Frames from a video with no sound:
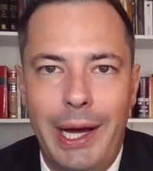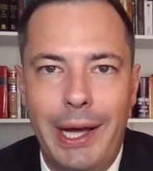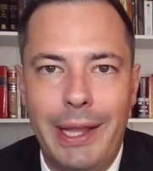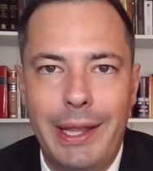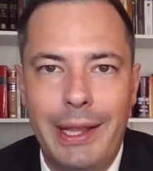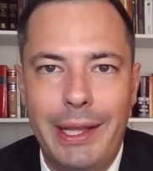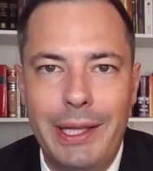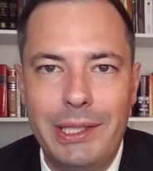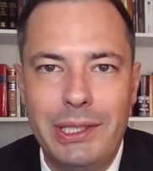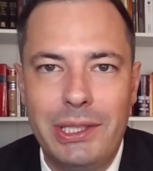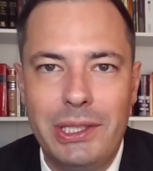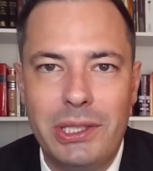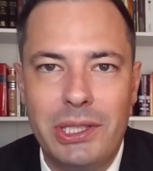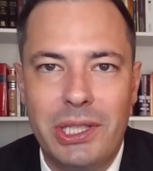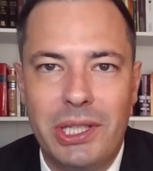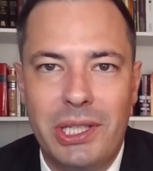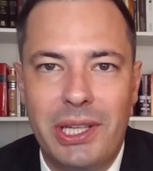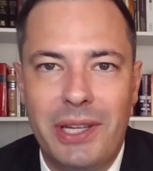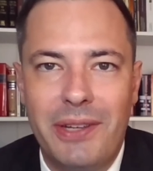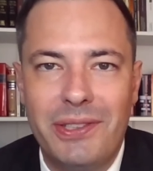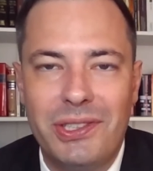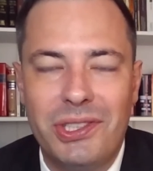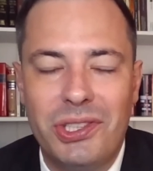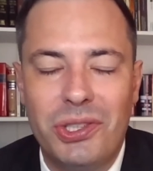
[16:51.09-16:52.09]
this
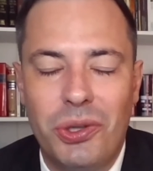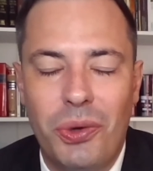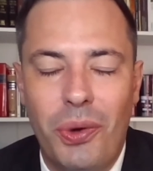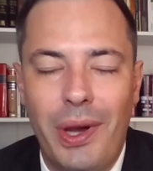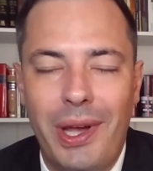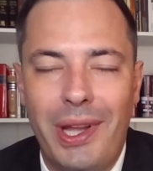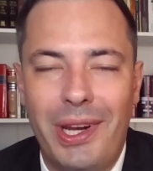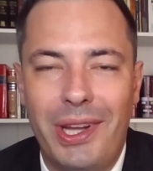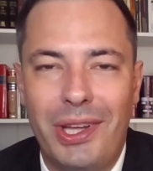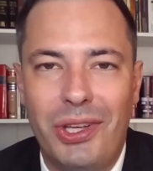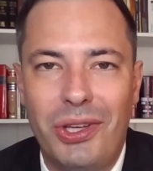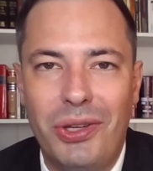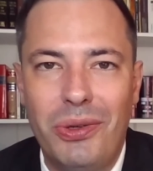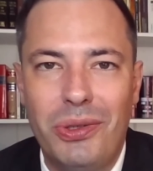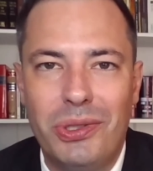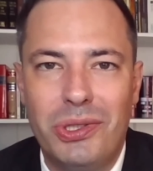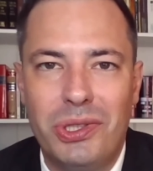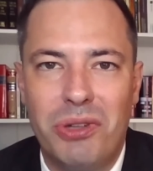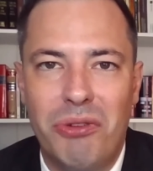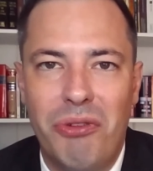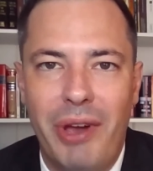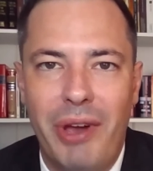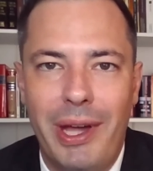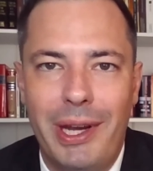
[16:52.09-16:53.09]
gives Ukraine a huge
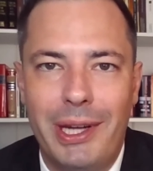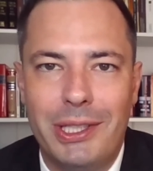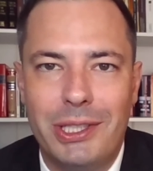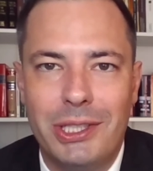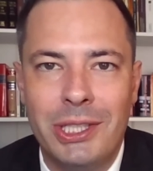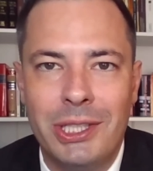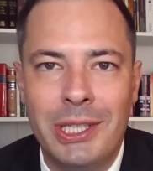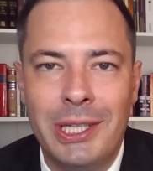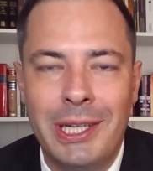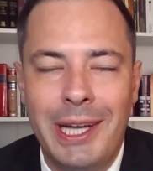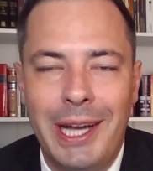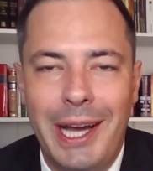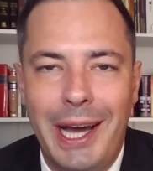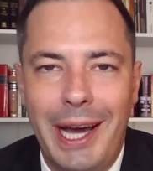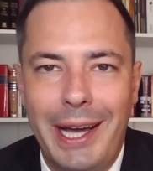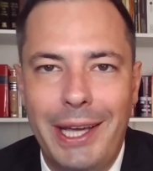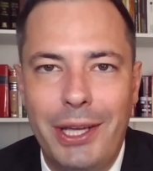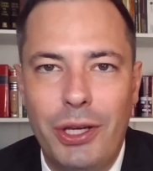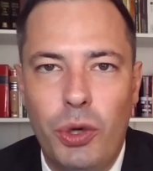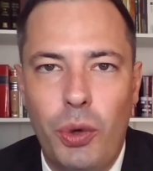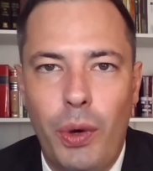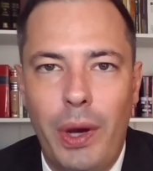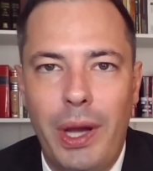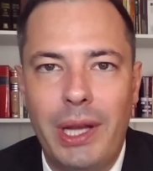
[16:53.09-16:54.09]
advantage.
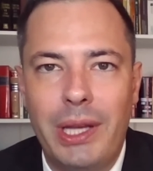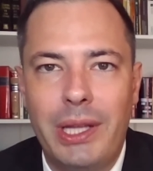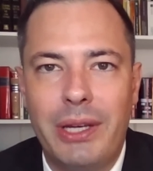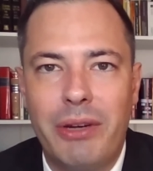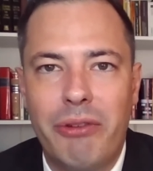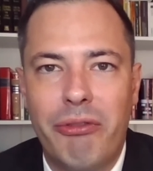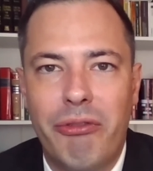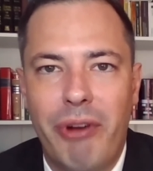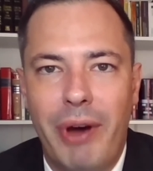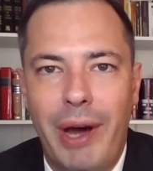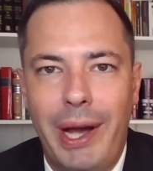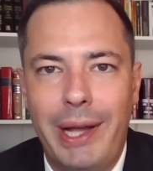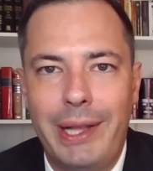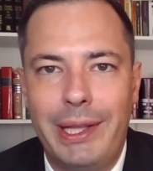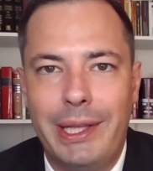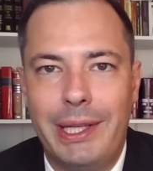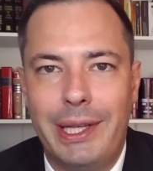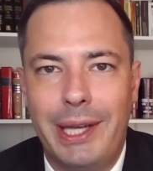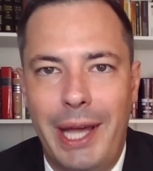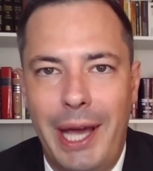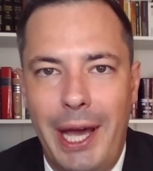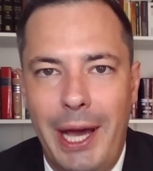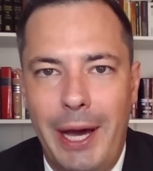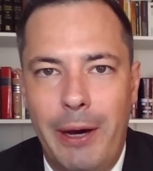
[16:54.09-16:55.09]
Ukraine can finally
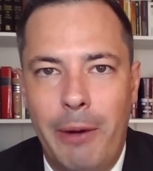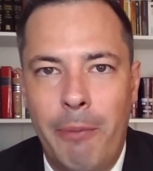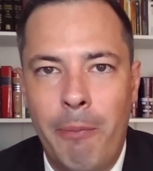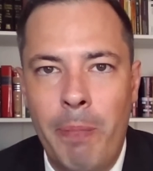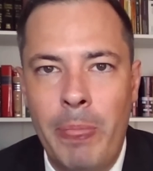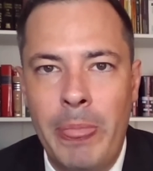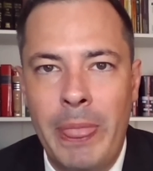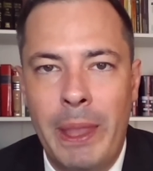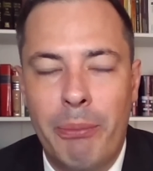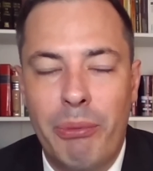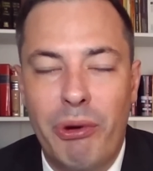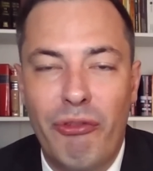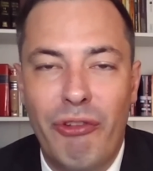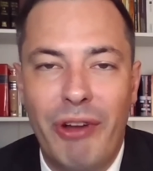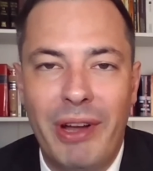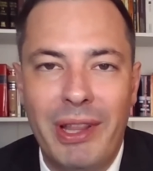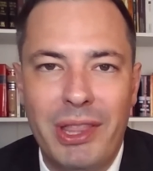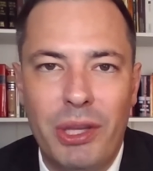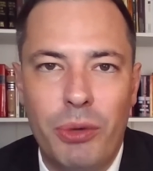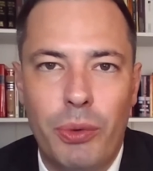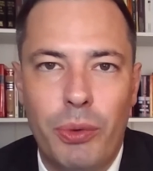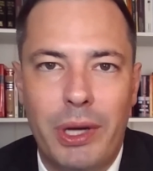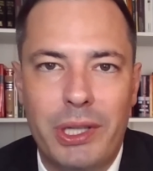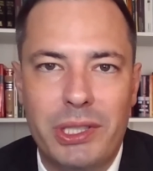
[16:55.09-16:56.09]
now
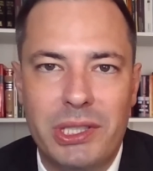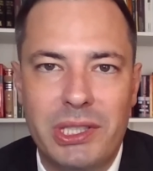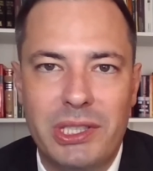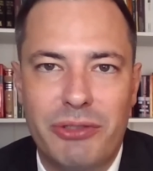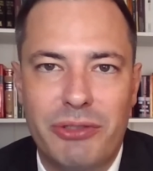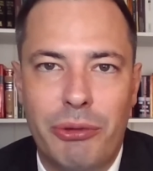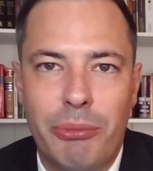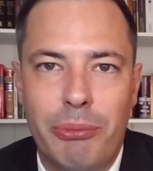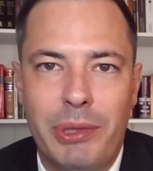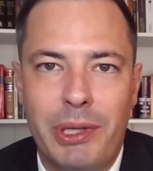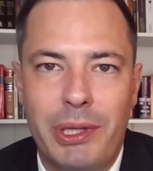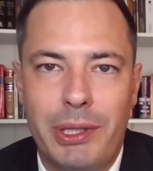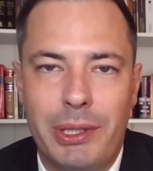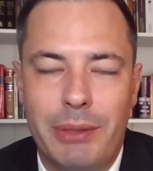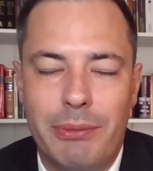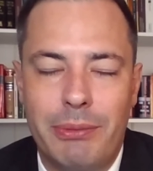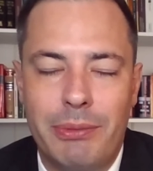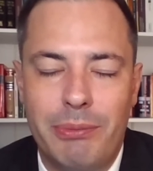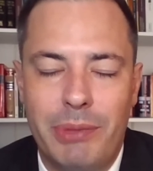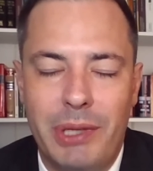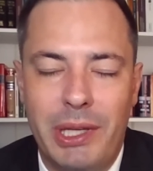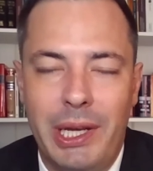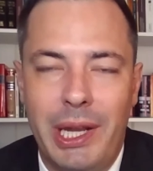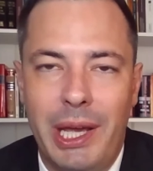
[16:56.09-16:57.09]
prevent the Russians from
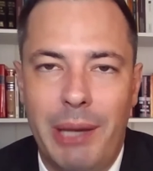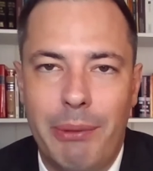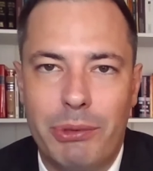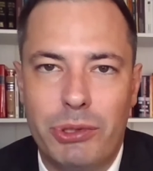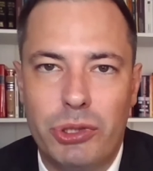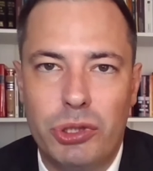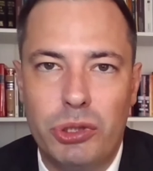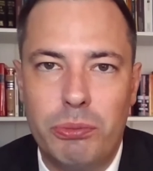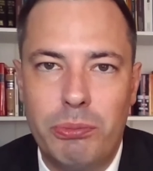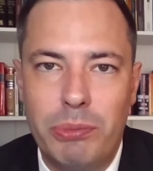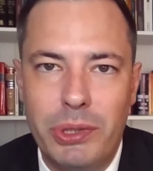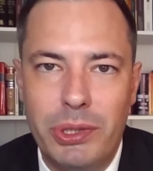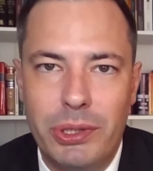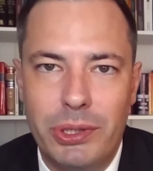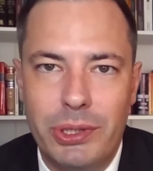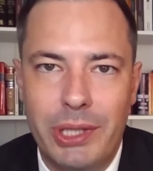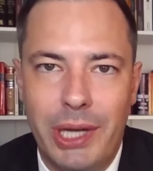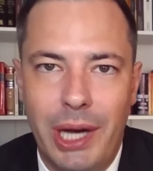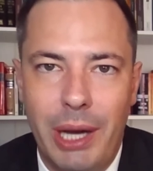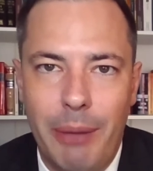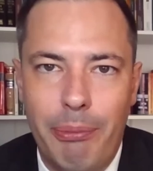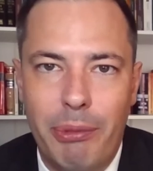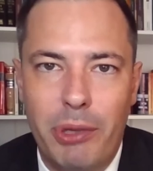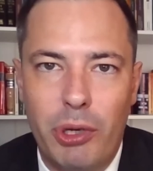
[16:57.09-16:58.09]
being able to build
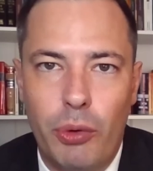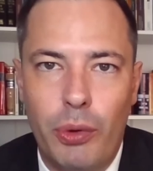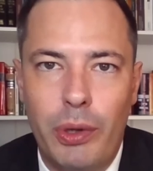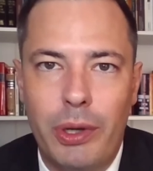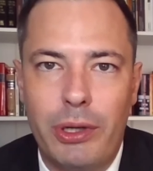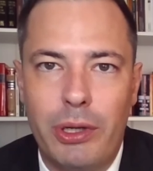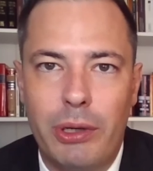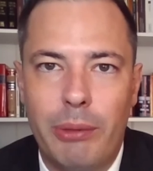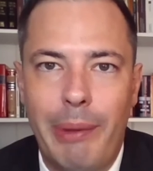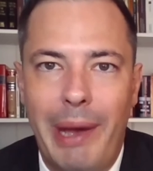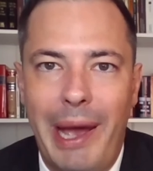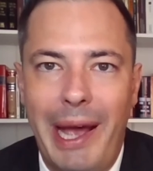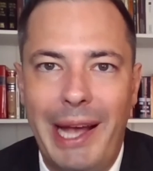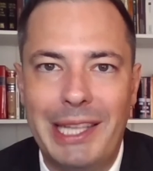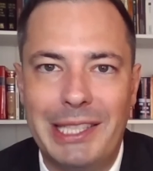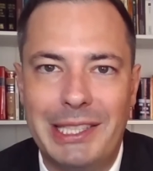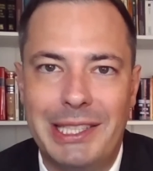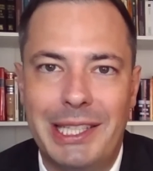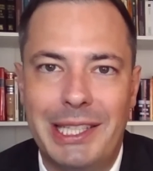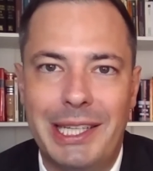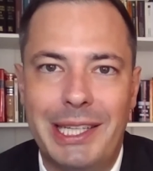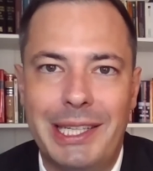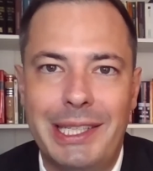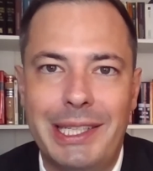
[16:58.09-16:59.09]
up the critical
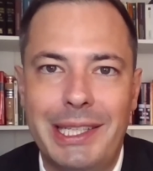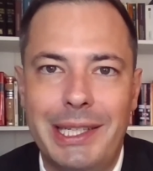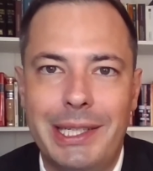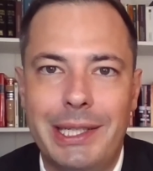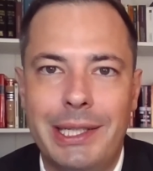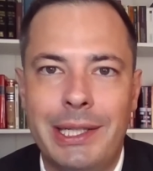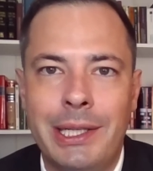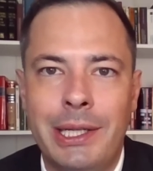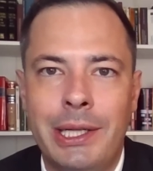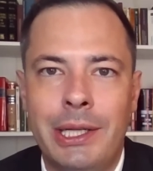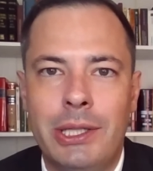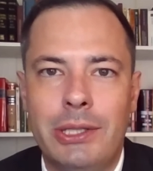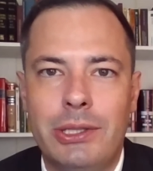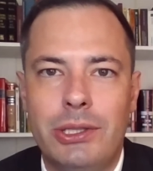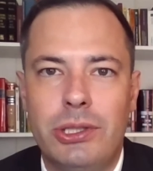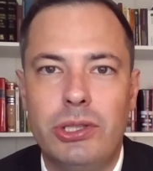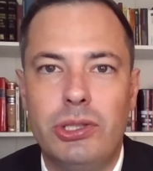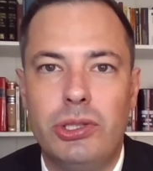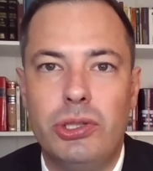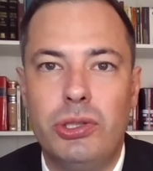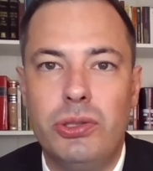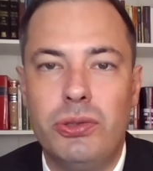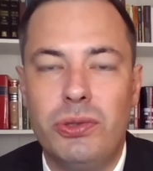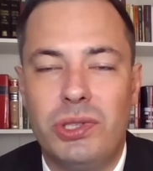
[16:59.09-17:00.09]
mass they need to
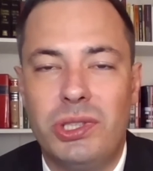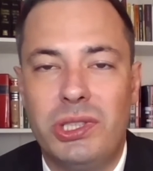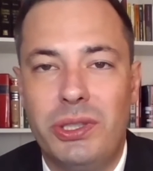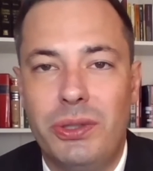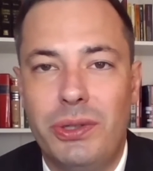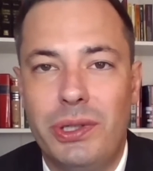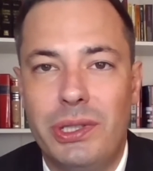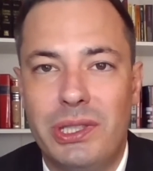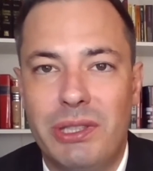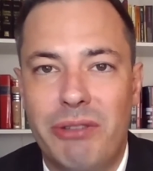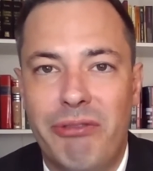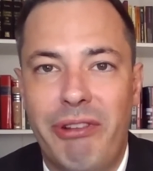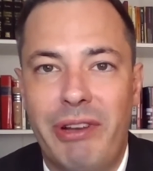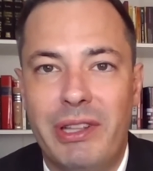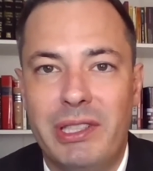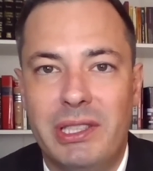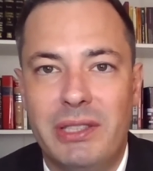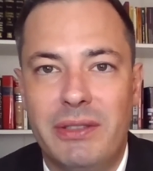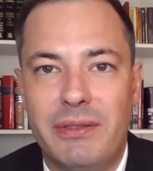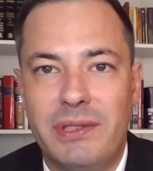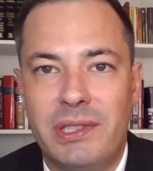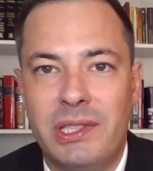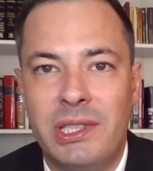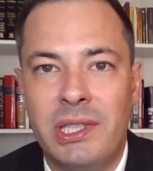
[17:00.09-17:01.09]
do serious
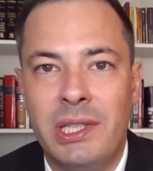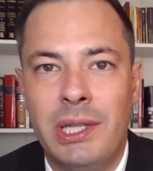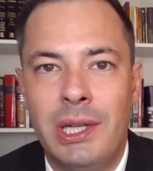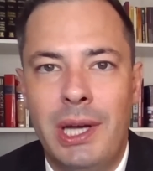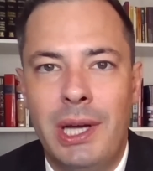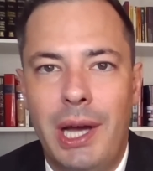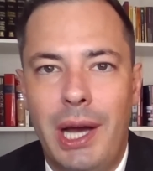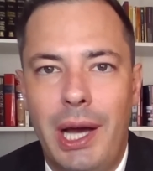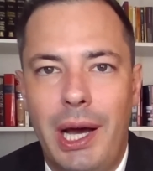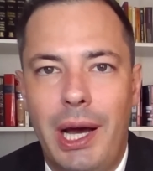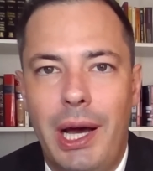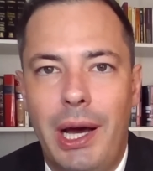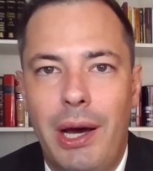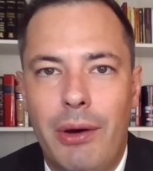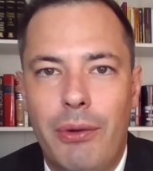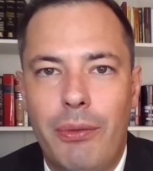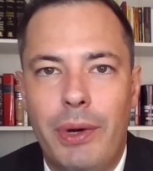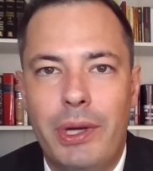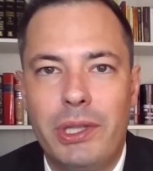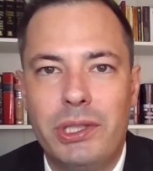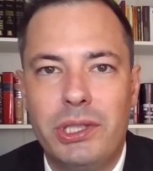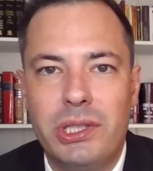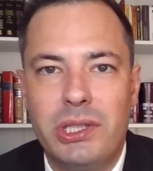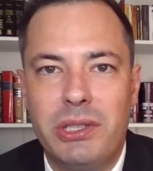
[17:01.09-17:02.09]
offensives.
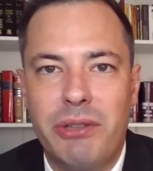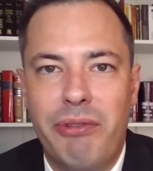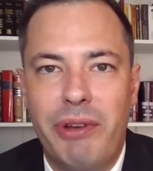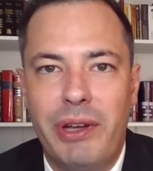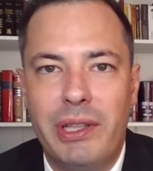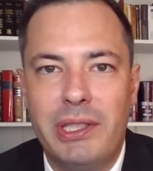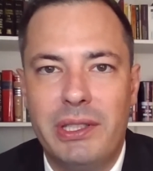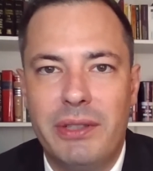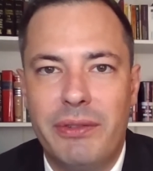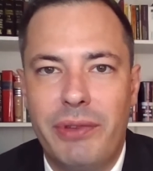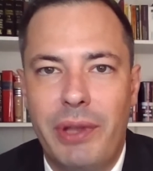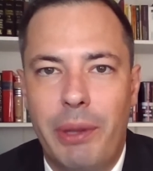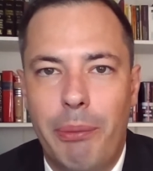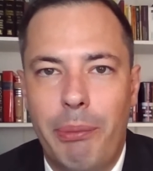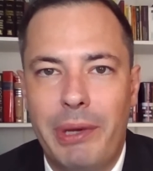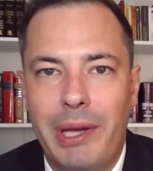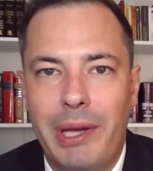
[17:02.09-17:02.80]
Russia's offensive that